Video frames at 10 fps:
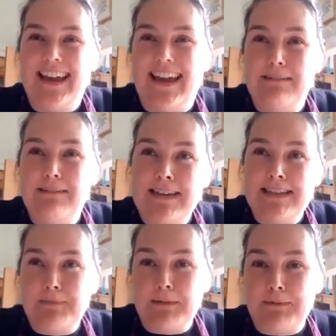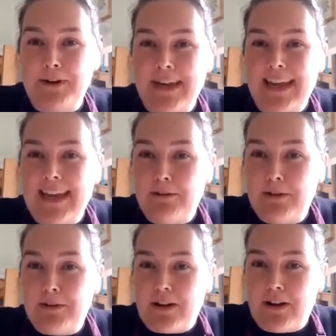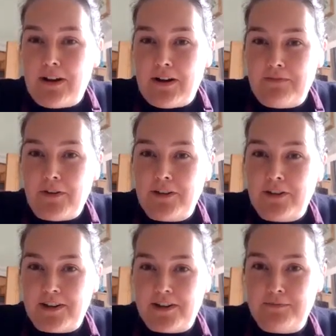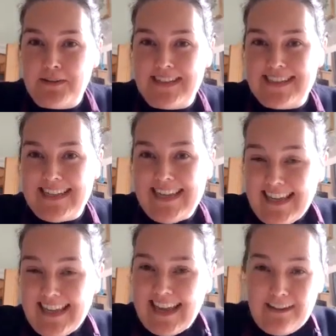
And it's been working with our Falkirk community,